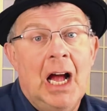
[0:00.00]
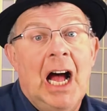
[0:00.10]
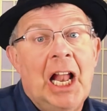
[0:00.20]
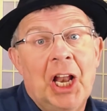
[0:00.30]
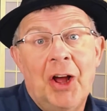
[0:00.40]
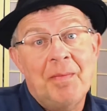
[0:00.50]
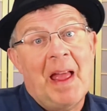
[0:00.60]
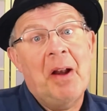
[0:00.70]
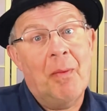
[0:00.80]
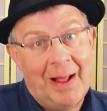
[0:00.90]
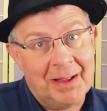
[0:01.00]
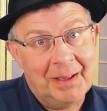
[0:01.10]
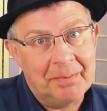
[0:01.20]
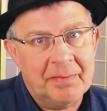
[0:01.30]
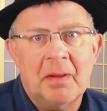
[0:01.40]
Hello and
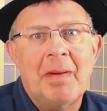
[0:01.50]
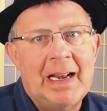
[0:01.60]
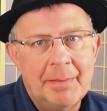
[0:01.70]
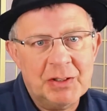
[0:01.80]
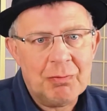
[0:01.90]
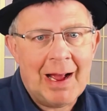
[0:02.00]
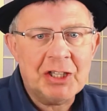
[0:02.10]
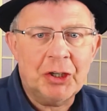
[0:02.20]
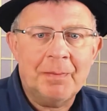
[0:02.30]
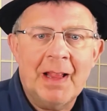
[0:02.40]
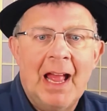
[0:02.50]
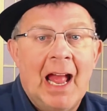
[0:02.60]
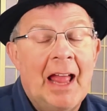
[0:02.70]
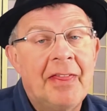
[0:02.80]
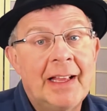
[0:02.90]
welcome. My name is Roger,
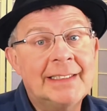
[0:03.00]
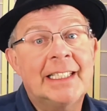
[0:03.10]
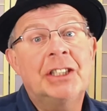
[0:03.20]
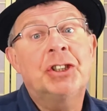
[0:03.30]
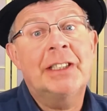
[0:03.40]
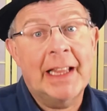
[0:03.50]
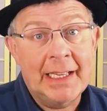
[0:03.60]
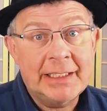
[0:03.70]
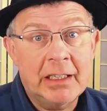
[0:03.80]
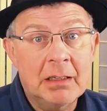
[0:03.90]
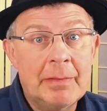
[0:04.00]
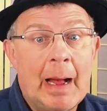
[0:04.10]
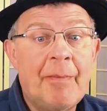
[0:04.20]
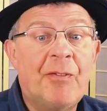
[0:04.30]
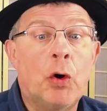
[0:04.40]
and this is your Daily Tarot
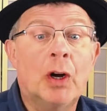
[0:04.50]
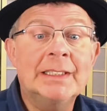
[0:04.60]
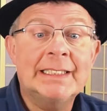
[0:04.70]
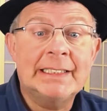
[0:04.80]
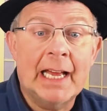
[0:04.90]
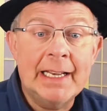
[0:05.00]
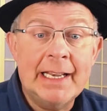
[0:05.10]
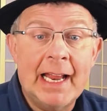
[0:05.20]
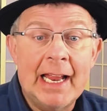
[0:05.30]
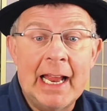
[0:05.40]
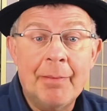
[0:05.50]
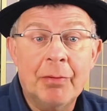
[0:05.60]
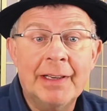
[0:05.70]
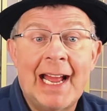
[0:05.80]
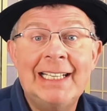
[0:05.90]
Map for Sunday,
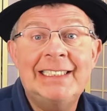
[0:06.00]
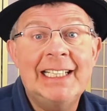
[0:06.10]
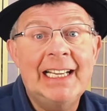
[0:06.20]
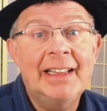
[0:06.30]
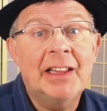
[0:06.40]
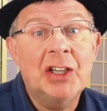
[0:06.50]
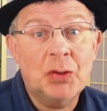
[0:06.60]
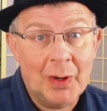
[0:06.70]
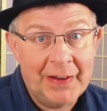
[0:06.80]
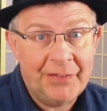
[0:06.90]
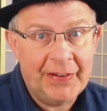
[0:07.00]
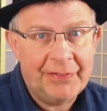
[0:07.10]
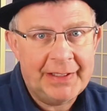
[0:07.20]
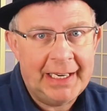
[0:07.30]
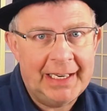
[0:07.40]
April 19th,
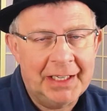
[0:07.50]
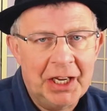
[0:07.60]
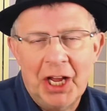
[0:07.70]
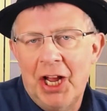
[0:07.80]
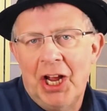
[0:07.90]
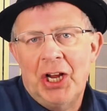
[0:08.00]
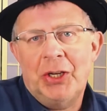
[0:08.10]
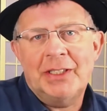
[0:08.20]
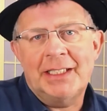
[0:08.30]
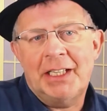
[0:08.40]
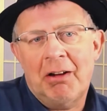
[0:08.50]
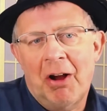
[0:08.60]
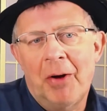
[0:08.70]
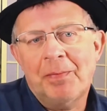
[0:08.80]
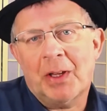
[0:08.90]
2015. Using
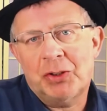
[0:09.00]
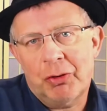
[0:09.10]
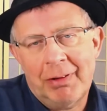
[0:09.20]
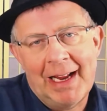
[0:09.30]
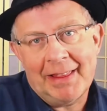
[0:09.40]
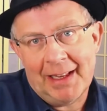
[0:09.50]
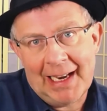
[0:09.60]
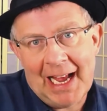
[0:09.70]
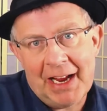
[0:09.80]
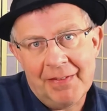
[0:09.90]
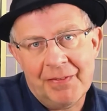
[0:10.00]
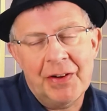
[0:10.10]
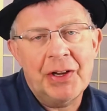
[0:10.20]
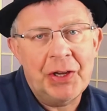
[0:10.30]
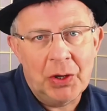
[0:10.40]
tarot to create the life
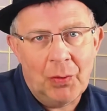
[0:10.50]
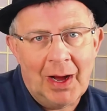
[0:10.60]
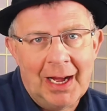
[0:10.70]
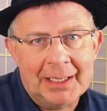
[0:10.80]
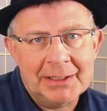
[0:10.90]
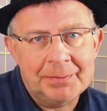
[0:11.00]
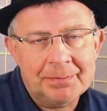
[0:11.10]
you want.